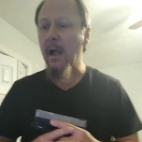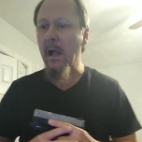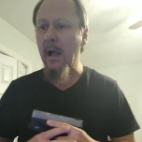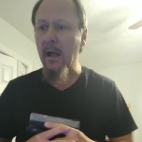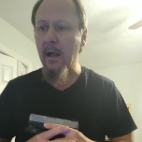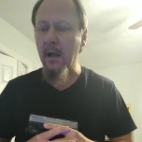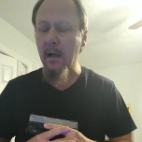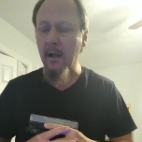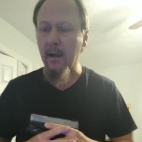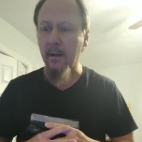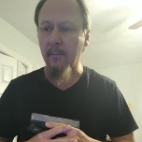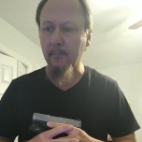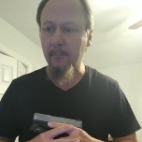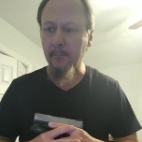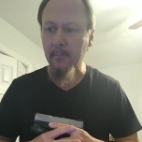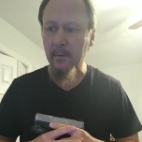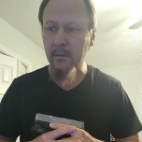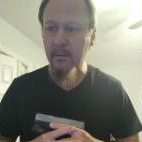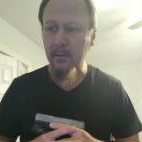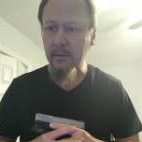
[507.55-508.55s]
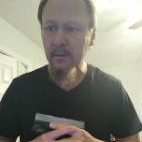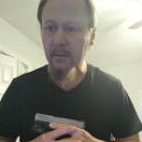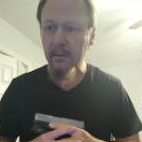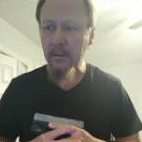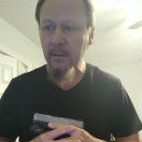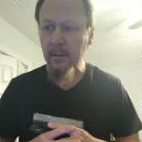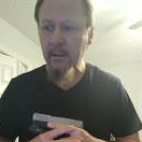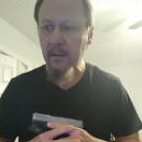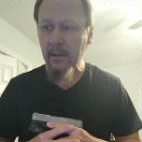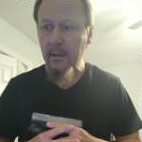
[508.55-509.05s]
And
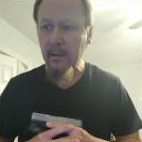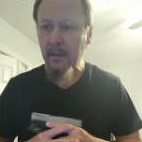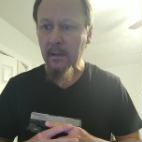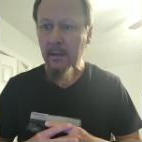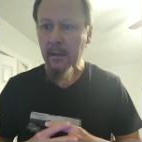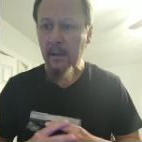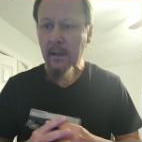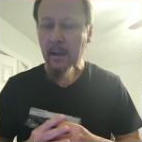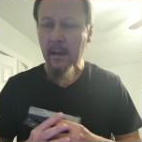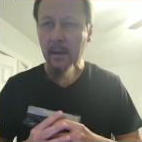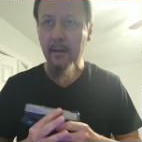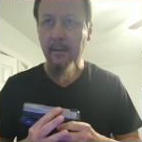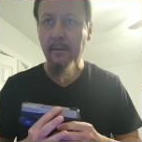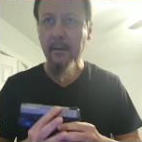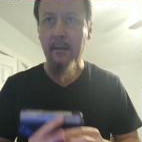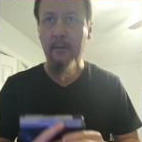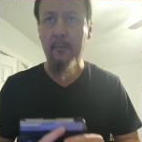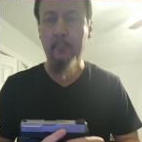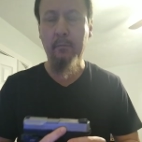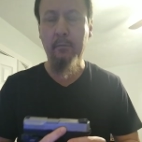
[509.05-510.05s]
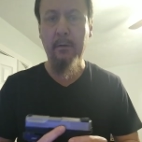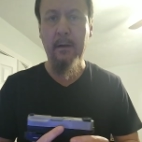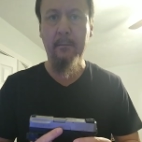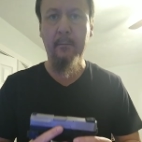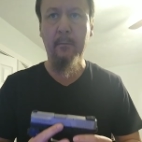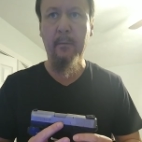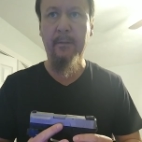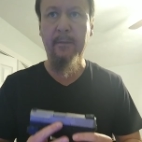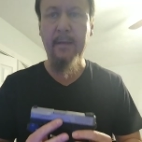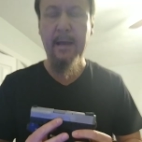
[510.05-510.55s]
another
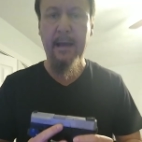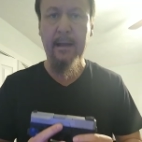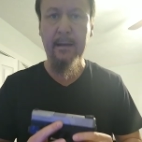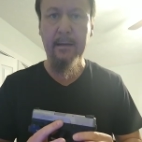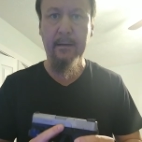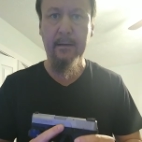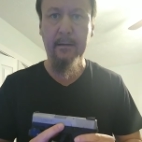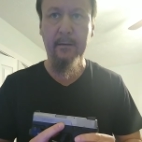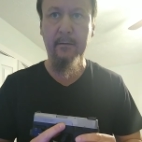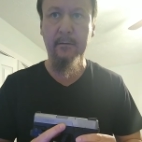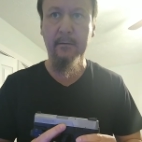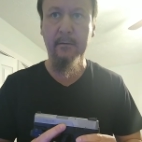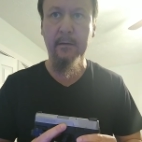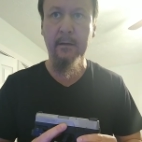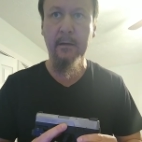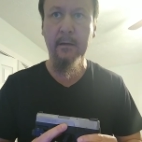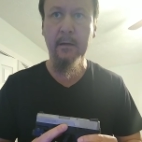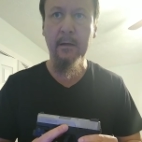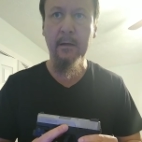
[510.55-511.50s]
problem with that is